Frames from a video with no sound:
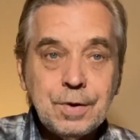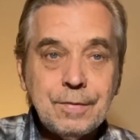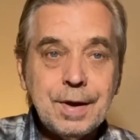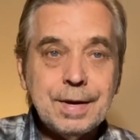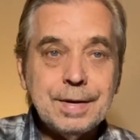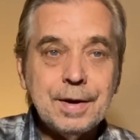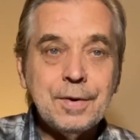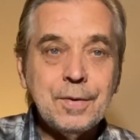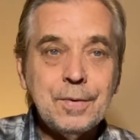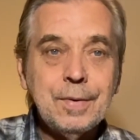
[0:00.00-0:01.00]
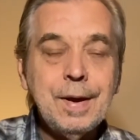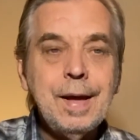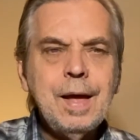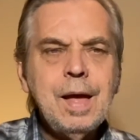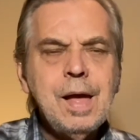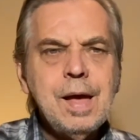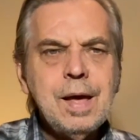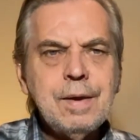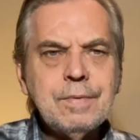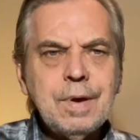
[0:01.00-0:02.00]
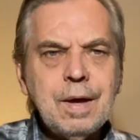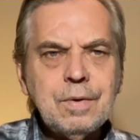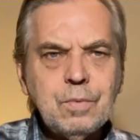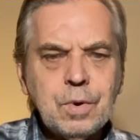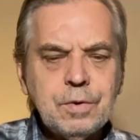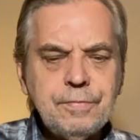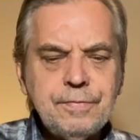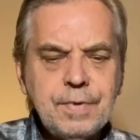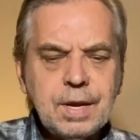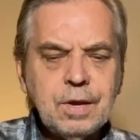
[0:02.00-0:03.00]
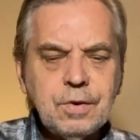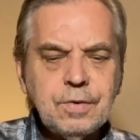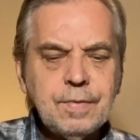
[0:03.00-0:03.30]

I've got an arrow and I've got the word finish,